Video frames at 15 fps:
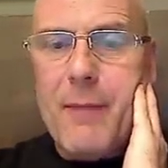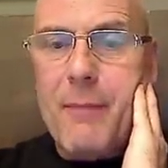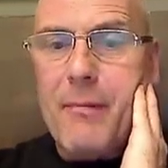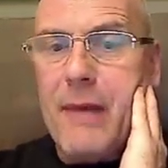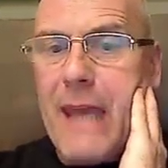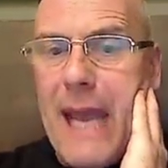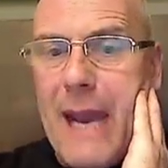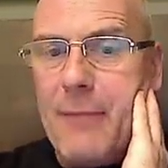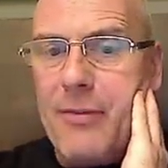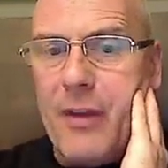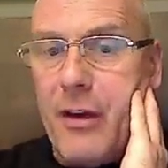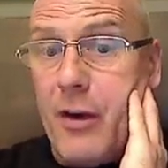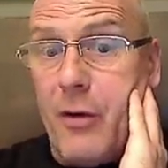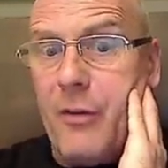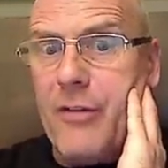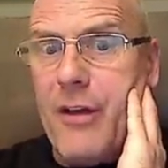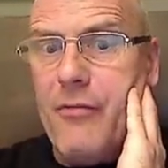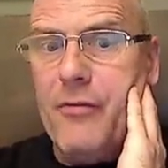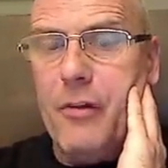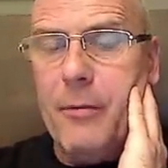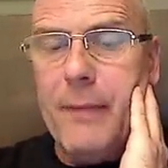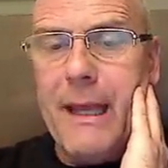Memory gaps, I don't know. Is that
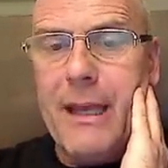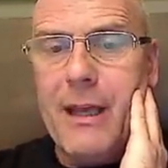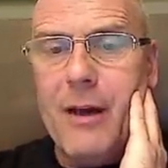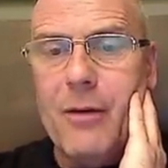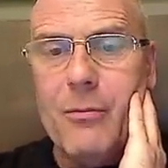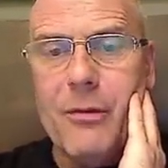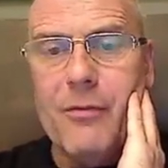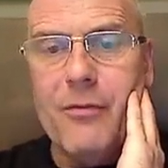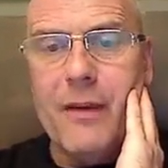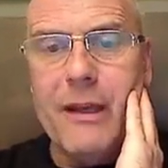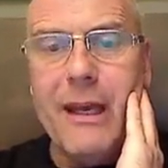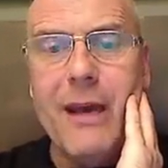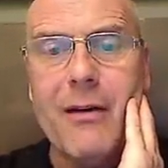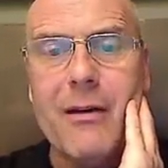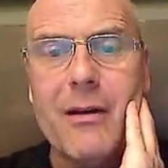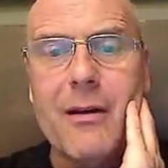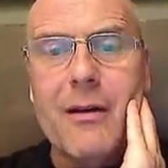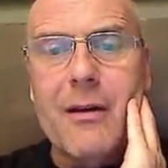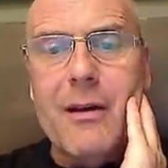full blackout? We'll find out.